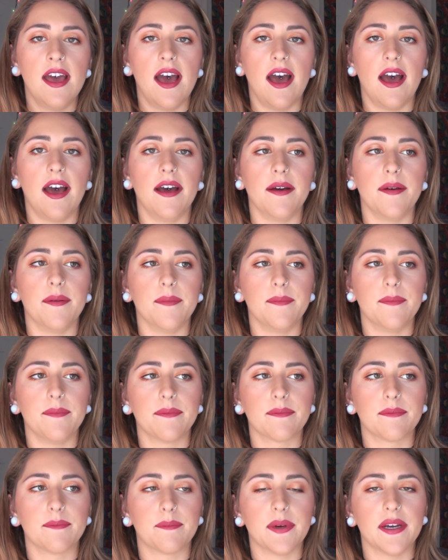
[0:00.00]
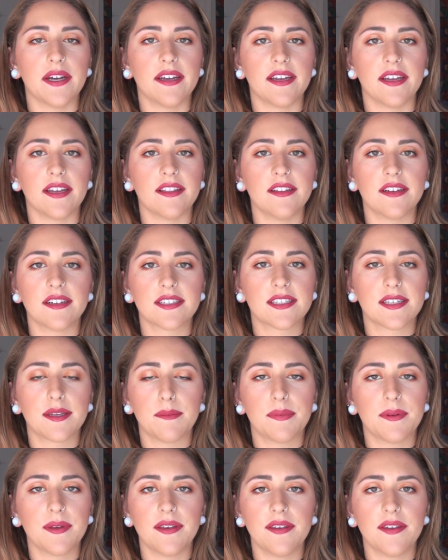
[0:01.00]
But it looks
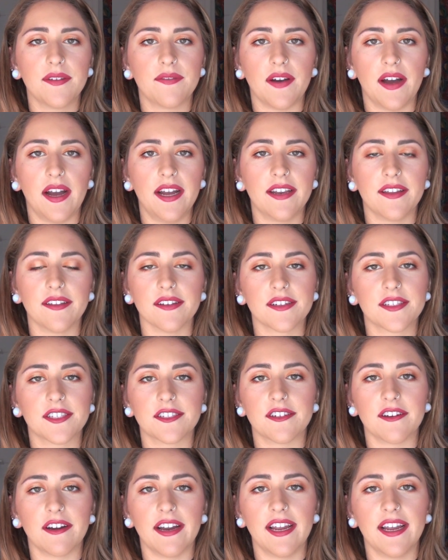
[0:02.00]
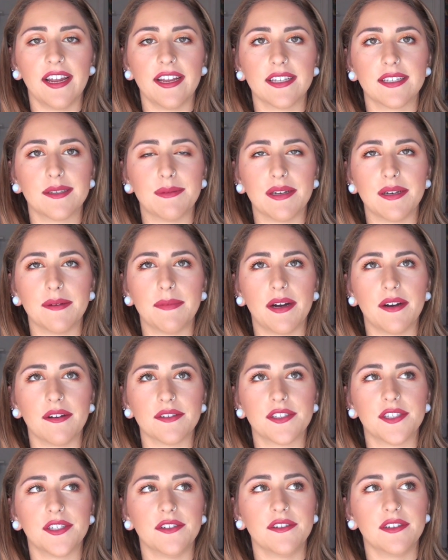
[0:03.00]
completely fine. It looks great. It's been
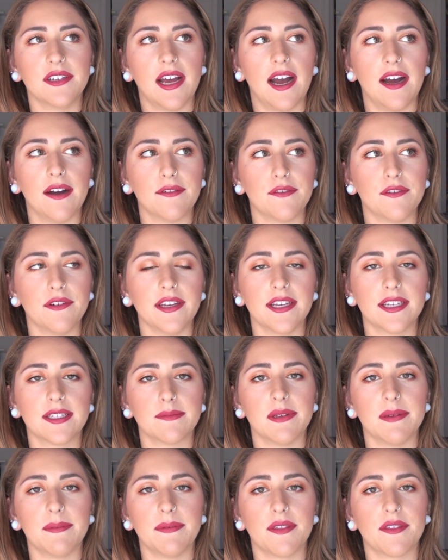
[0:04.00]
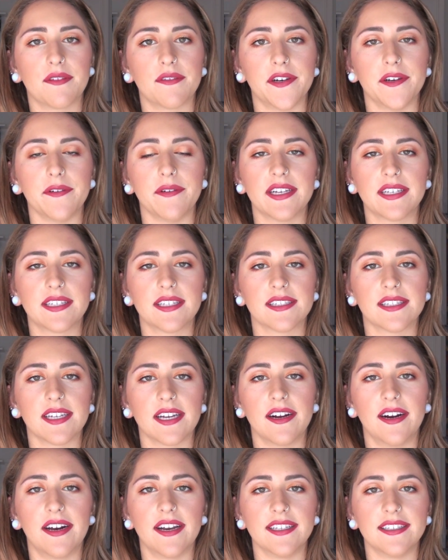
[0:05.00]
about 2.5 weeks, maybe 3 weeks since I
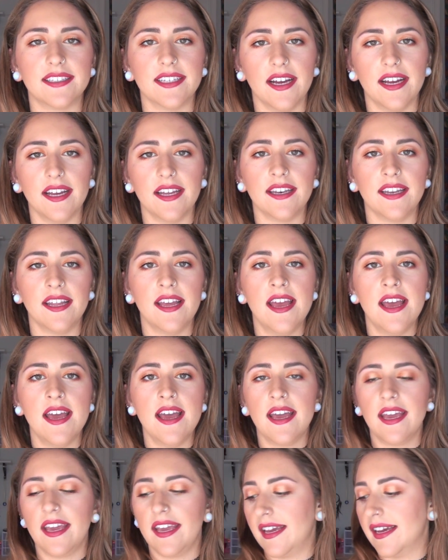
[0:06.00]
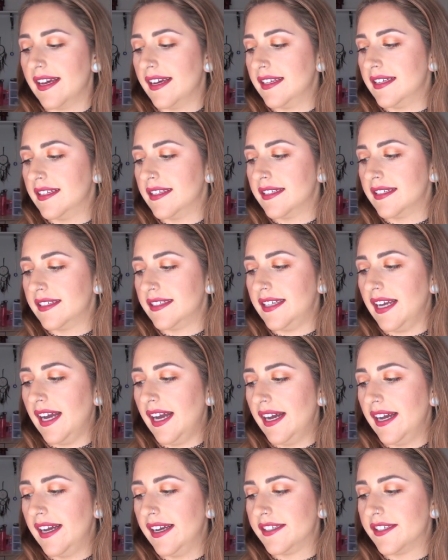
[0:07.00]
got it done. And
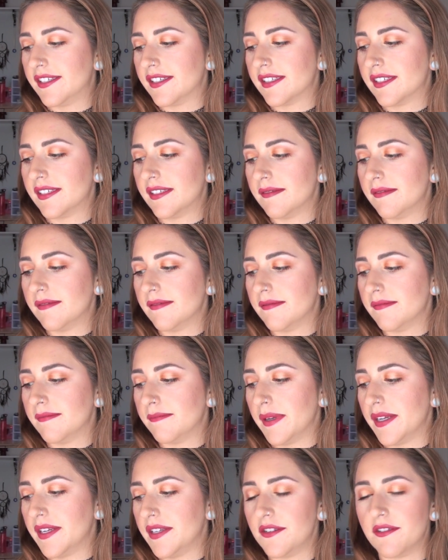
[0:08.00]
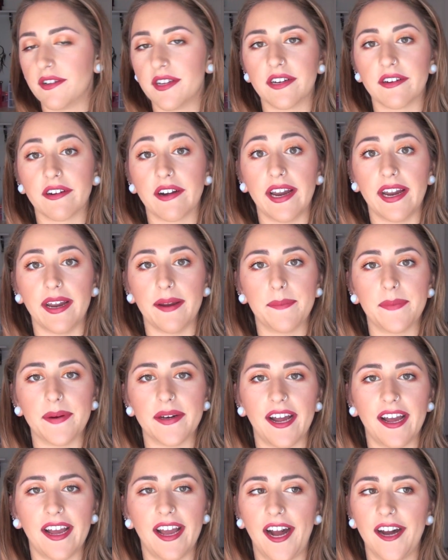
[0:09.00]
yeah, it's just been doing great. But
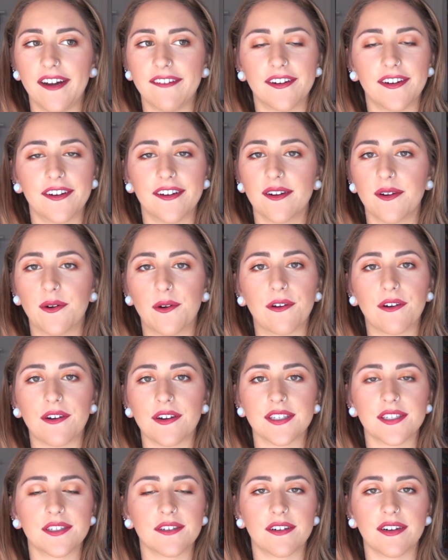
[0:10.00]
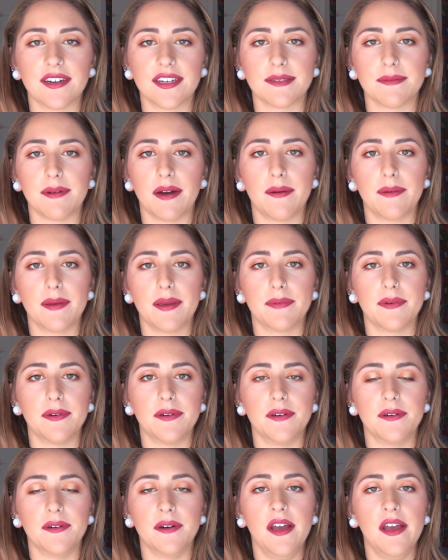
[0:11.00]
I have heard horror stories about
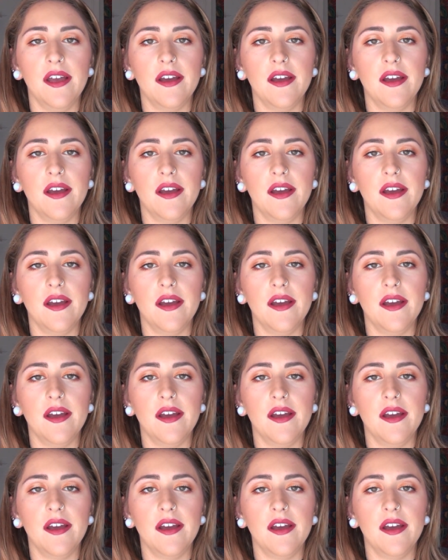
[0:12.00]
people